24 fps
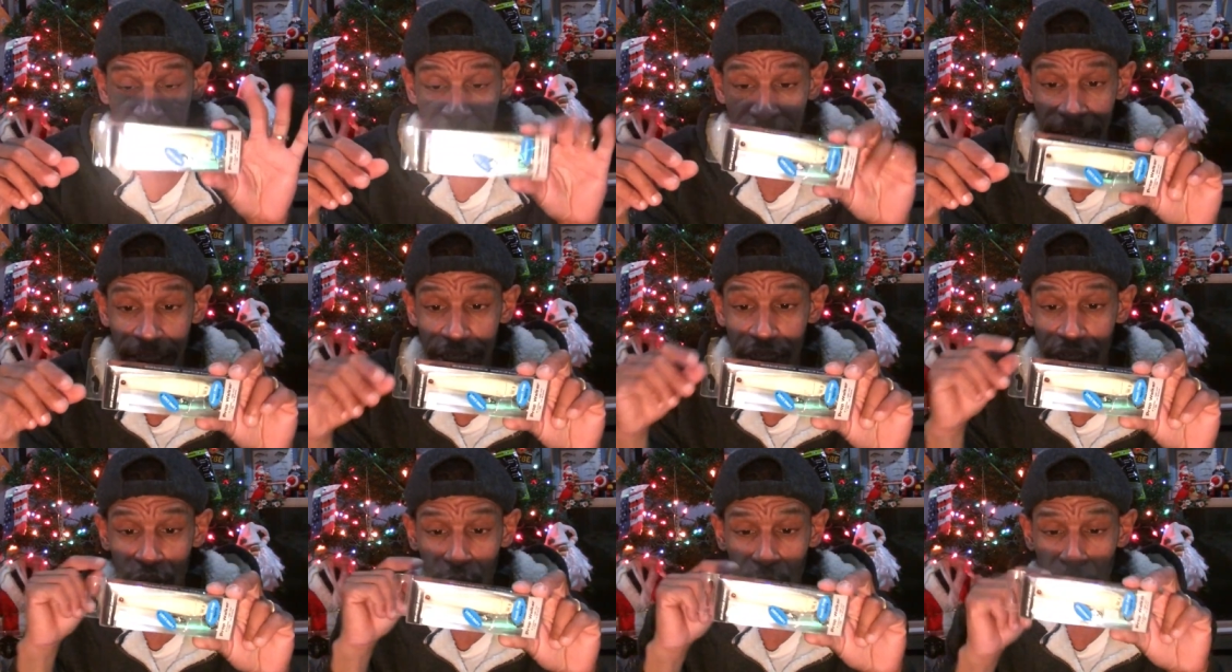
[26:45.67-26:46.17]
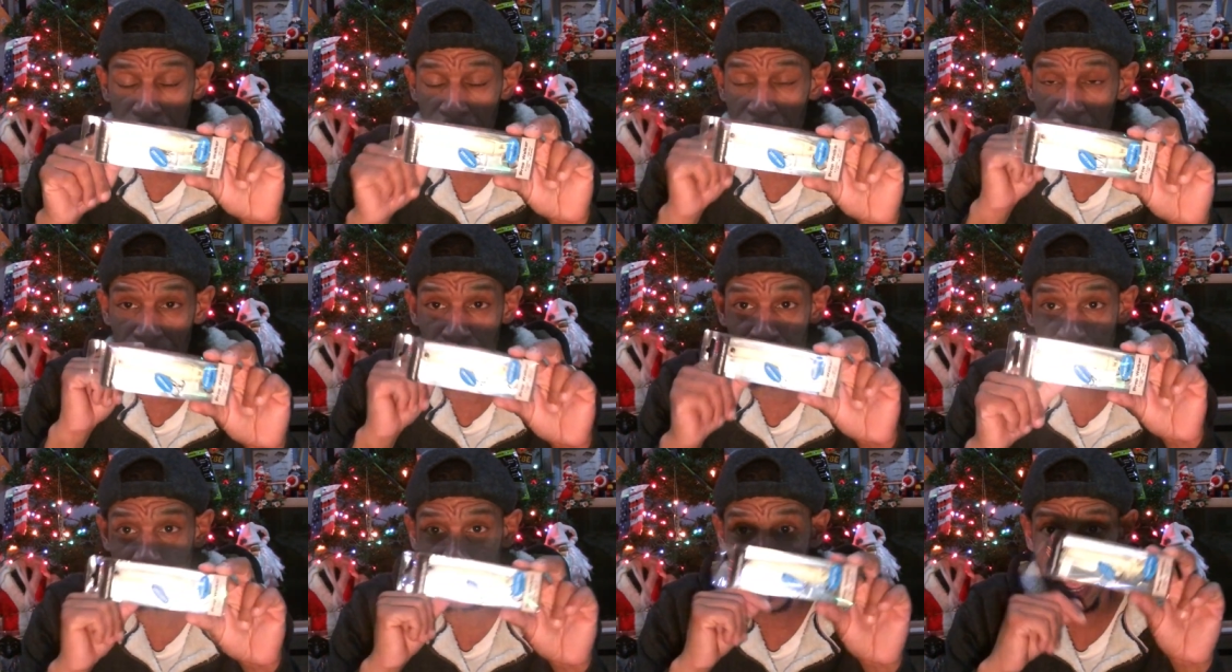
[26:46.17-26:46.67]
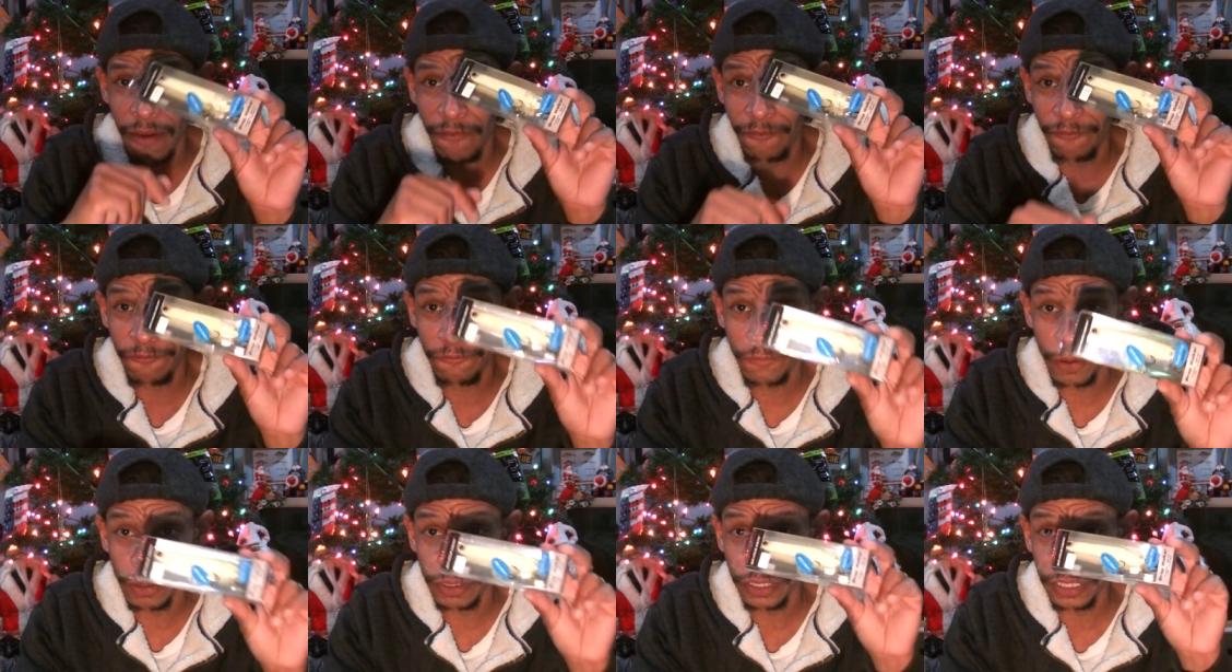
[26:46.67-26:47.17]
this is what I pull out
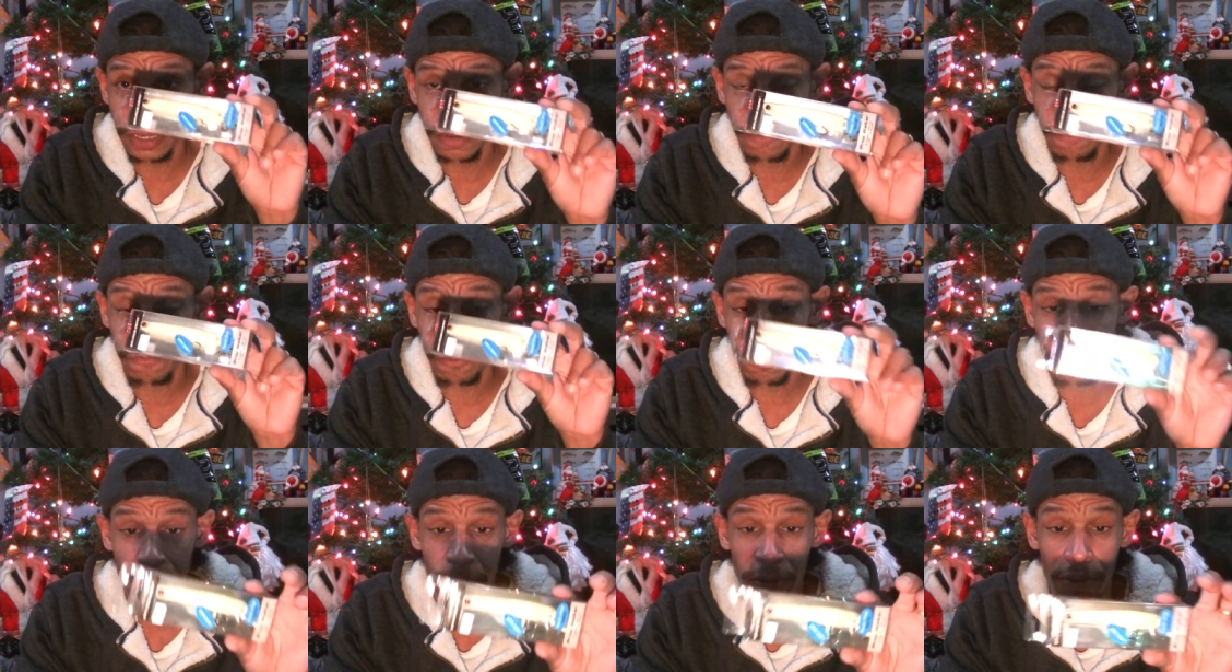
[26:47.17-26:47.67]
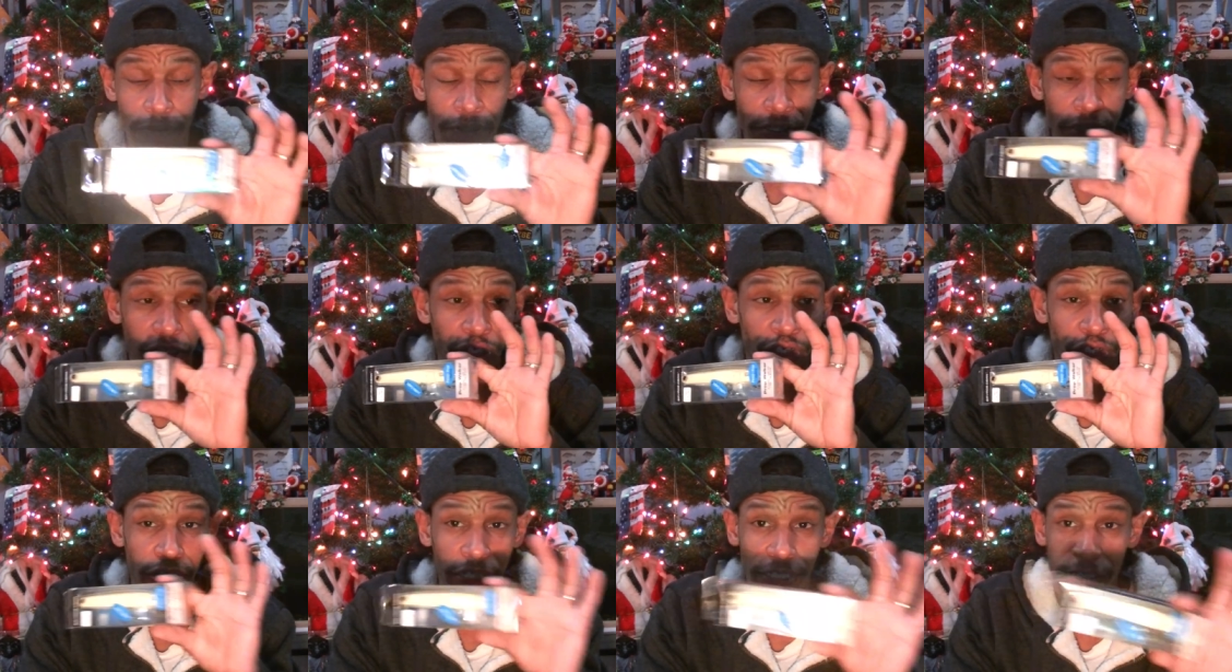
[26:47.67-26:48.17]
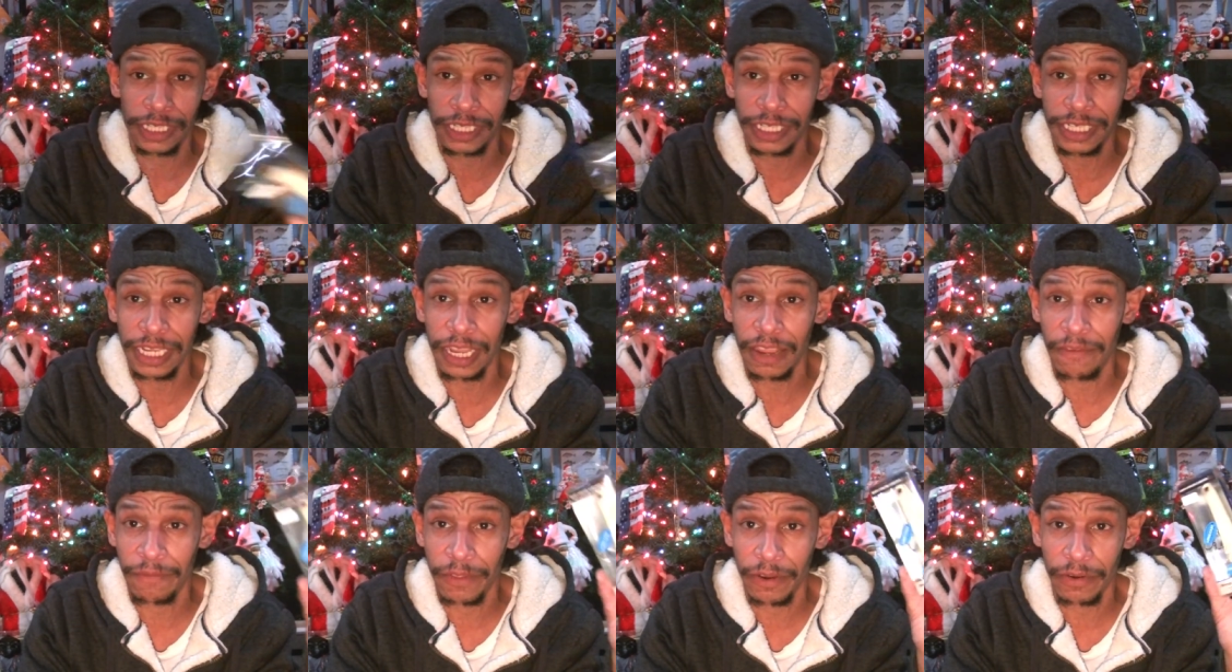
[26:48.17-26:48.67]
first and foremost just to
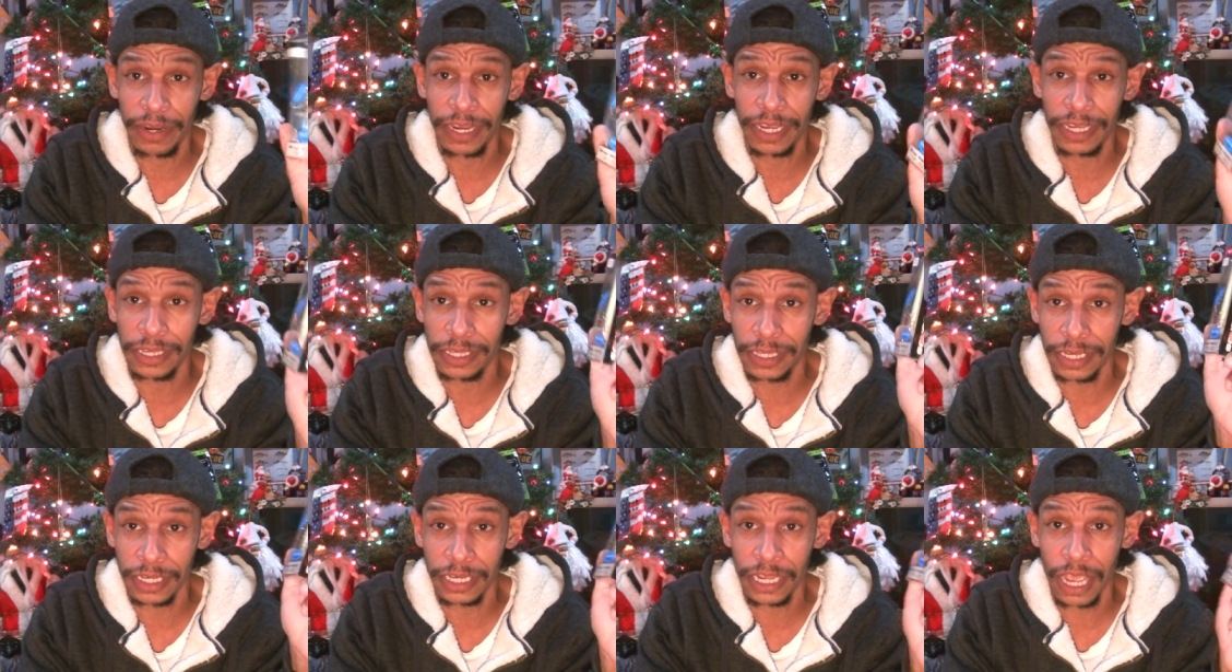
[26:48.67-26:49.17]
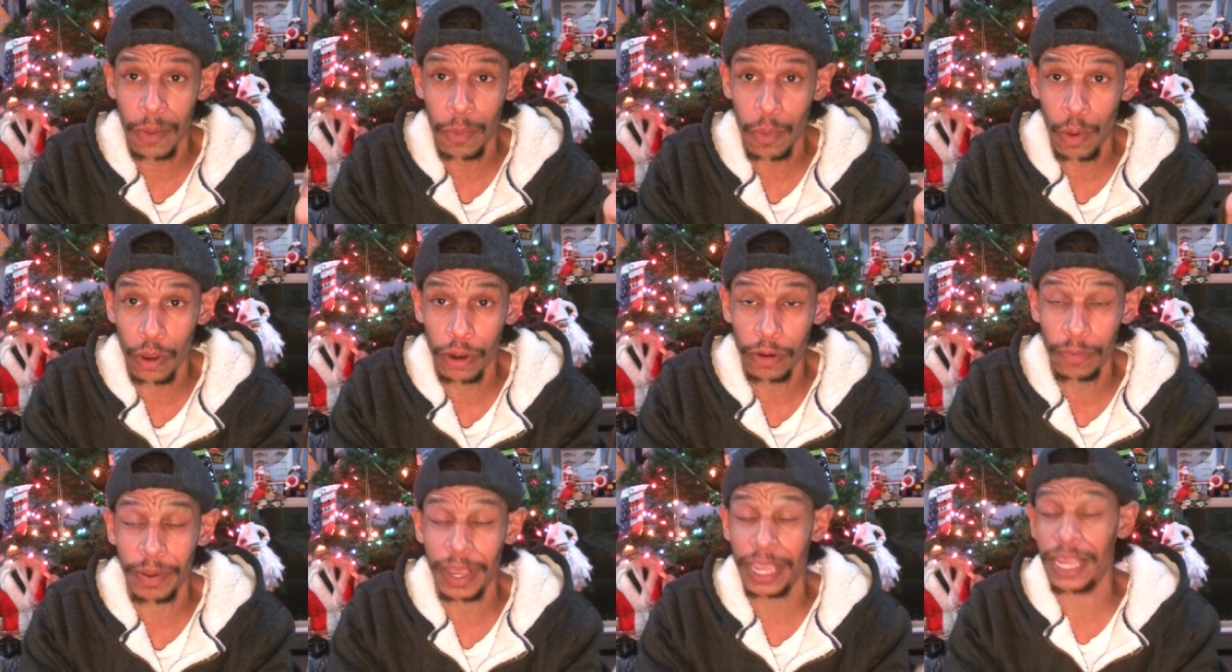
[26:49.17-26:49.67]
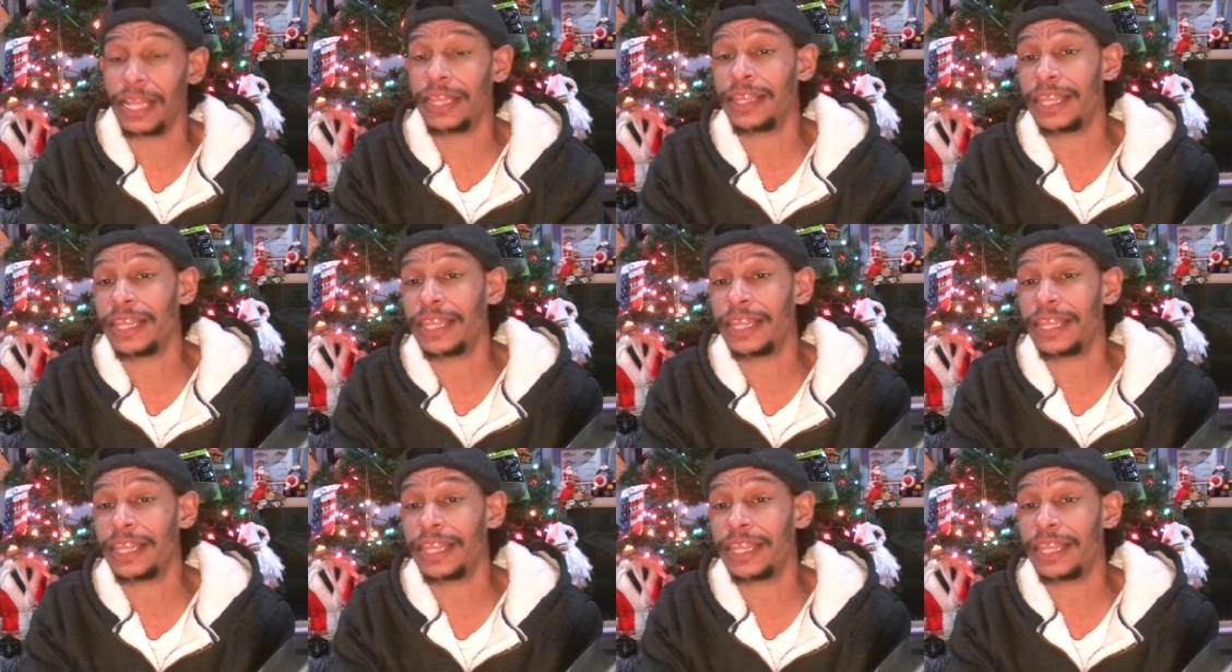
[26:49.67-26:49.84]
see if there is a topwater bite.